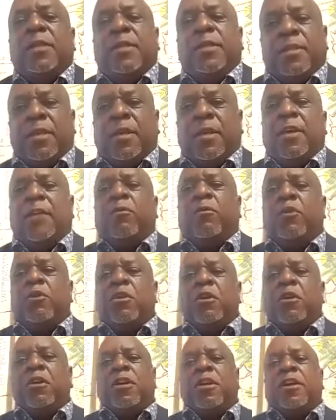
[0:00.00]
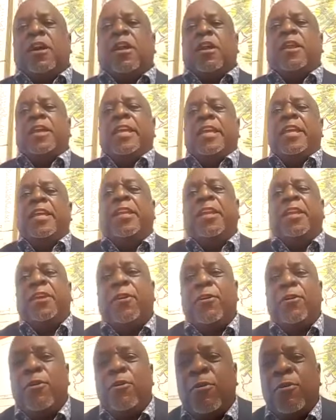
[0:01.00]
Yeah, when you hear the color
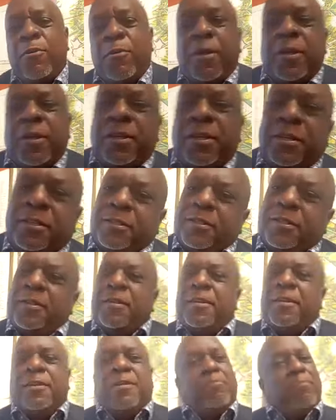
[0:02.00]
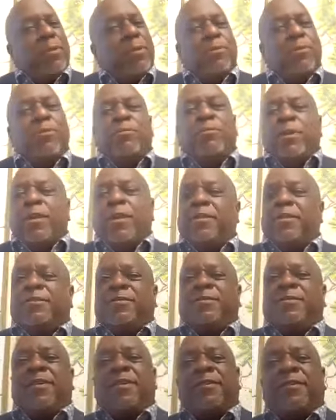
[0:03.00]
indigo as uh, blue,
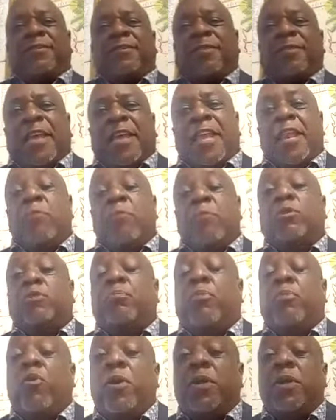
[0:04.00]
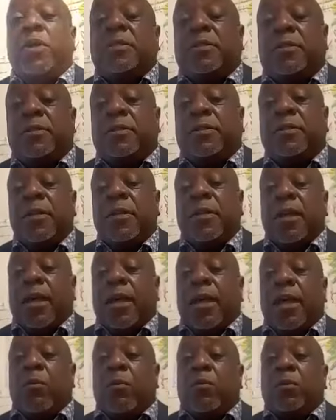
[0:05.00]
that's that's and it was poisonous
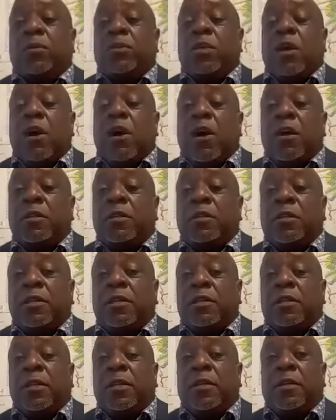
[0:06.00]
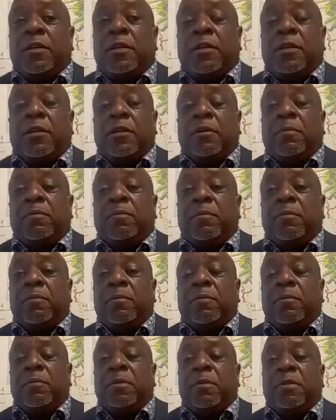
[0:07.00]
and was causing um,
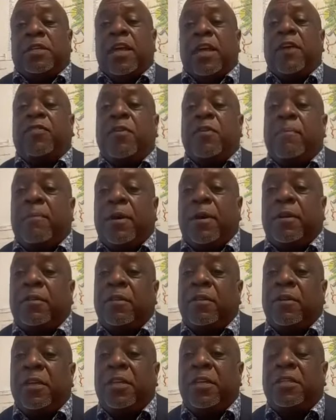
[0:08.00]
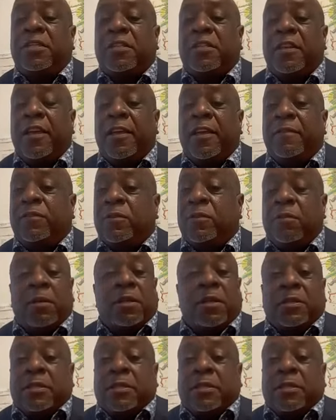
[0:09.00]
death among the enslaved, so they